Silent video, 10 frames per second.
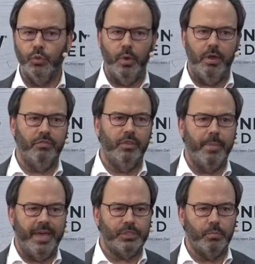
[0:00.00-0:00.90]
to have the
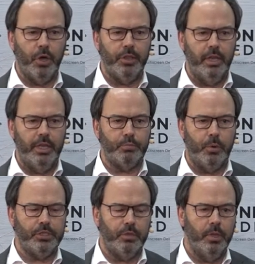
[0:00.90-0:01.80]
best model as
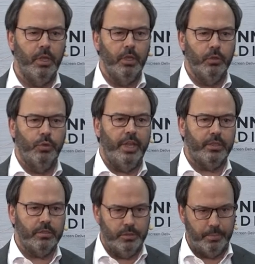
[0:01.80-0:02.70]
possible to
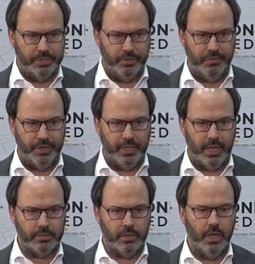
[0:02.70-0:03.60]
that specific task.